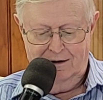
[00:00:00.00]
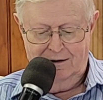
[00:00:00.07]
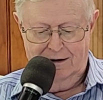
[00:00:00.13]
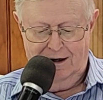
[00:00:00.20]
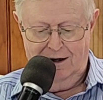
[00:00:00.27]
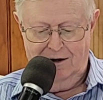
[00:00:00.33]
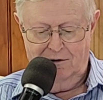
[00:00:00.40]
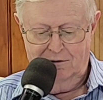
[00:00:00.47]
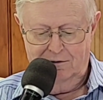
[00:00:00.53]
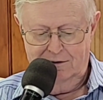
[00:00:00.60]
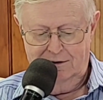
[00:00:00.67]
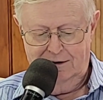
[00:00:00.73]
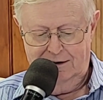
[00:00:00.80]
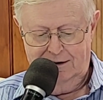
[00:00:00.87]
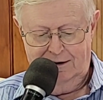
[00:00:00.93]
Now,
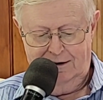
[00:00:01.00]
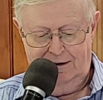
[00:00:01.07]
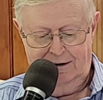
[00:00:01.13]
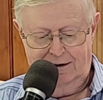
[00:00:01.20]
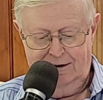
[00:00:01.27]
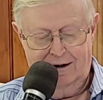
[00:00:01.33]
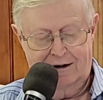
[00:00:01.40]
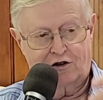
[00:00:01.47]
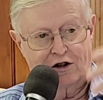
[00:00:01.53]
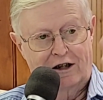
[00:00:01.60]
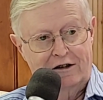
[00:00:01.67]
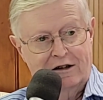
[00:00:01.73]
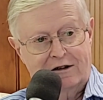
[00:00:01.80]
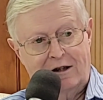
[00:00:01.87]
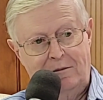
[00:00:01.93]
let's say
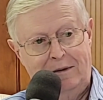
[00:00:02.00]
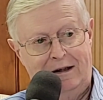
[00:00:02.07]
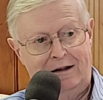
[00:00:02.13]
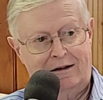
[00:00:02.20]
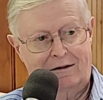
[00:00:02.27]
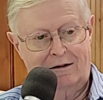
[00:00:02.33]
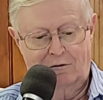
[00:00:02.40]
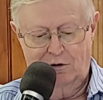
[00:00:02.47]
that the meat